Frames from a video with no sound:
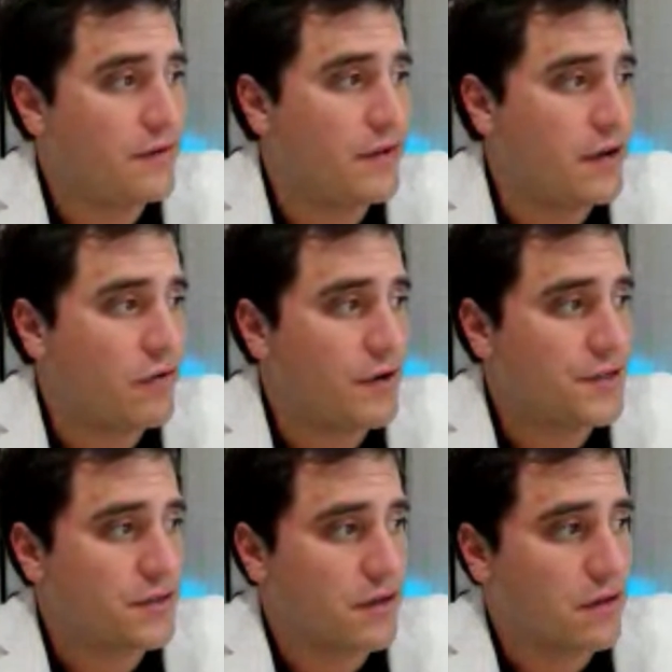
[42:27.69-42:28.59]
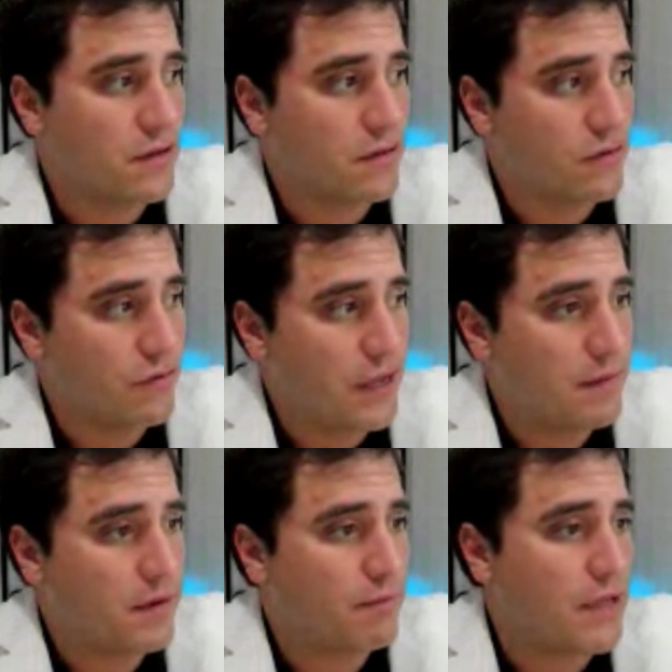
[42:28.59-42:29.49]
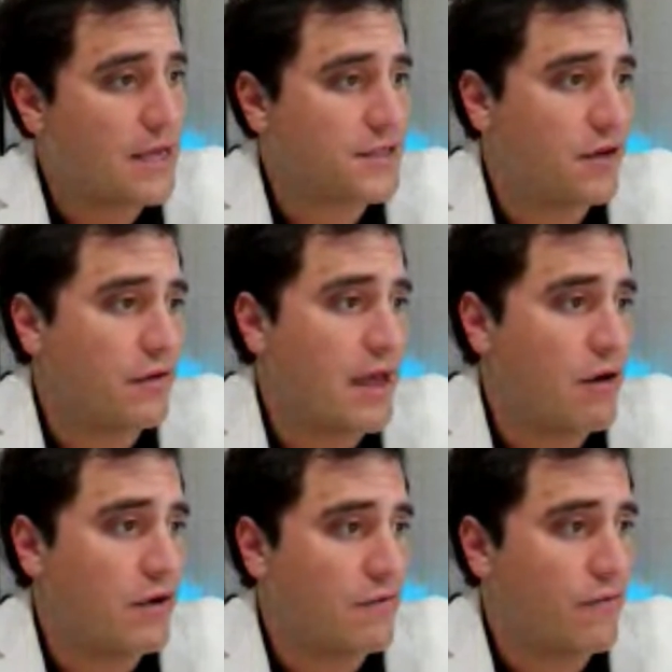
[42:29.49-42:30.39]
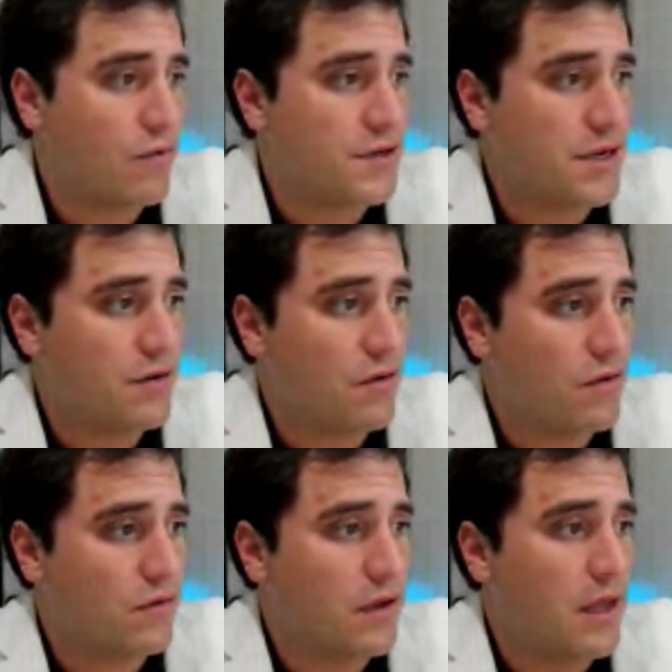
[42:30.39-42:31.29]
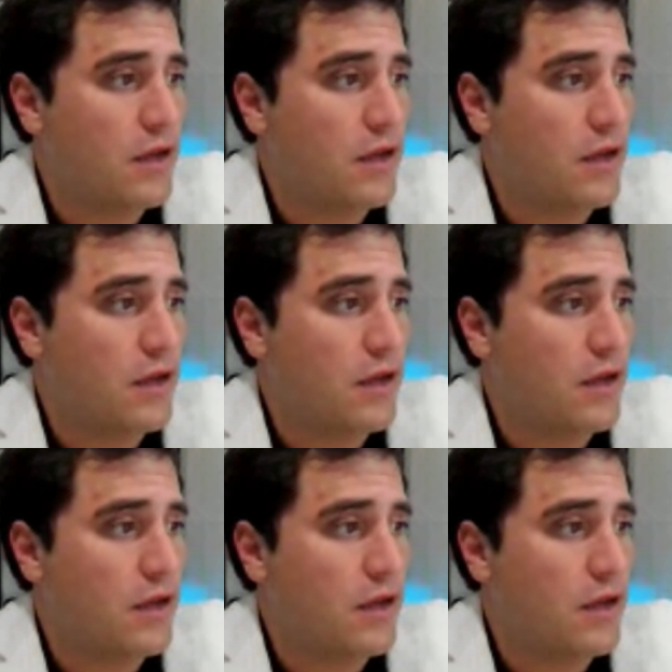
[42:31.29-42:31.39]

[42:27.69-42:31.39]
decreased the leukemic blast cell count in a 14-year-old